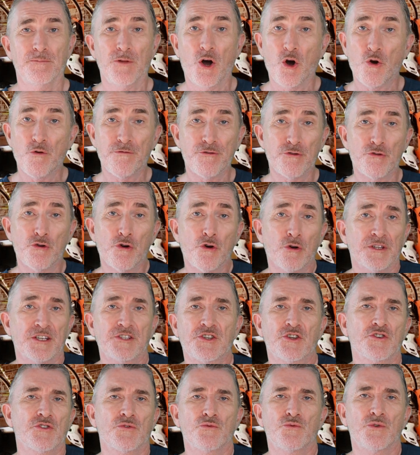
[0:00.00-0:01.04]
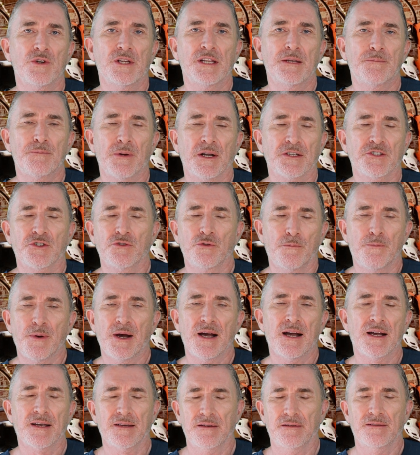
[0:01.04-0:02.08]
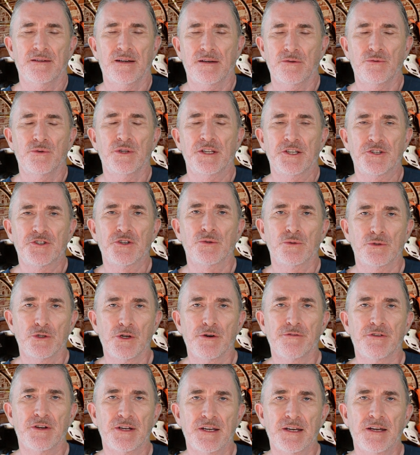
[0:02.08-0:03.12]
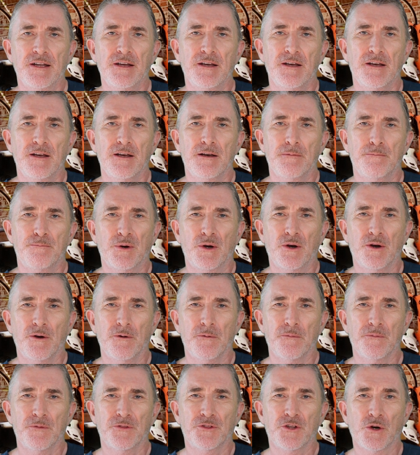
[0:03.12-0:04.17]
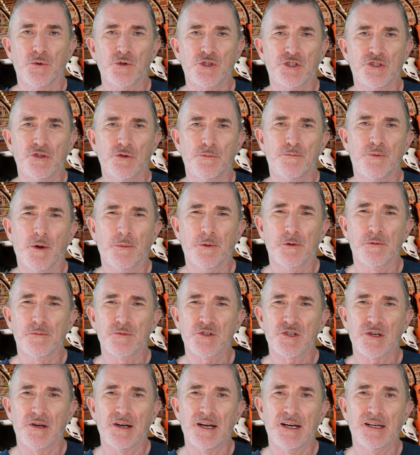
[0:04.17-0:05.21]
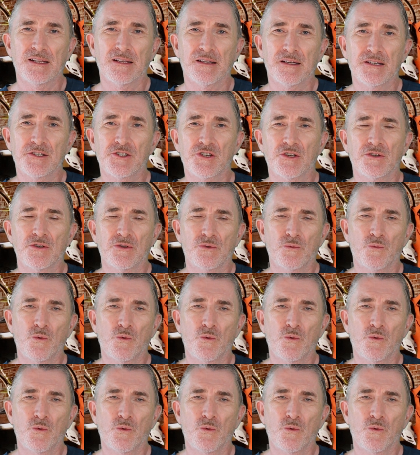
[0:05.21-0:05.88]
Overall, this is a really practical bag and I really do love it, but those two problems are highlighted.